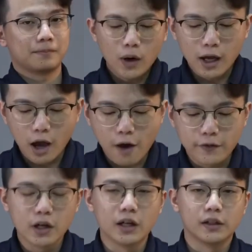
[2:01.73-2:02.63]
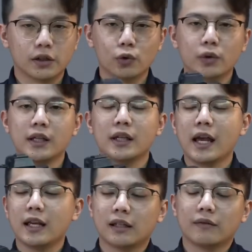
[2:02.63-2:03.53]
What I have here a Sony
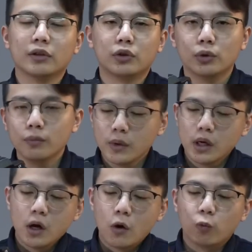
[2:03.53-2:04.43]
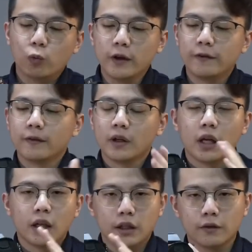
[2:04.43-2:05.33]
A7II with
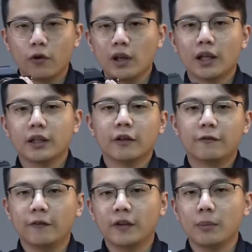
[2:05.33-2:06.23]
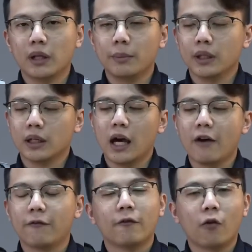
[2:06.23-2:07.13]
the Voigtlander 15mm
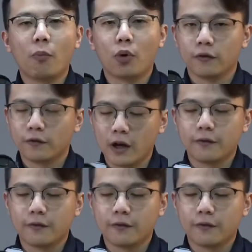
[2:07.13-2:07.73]
f4.5.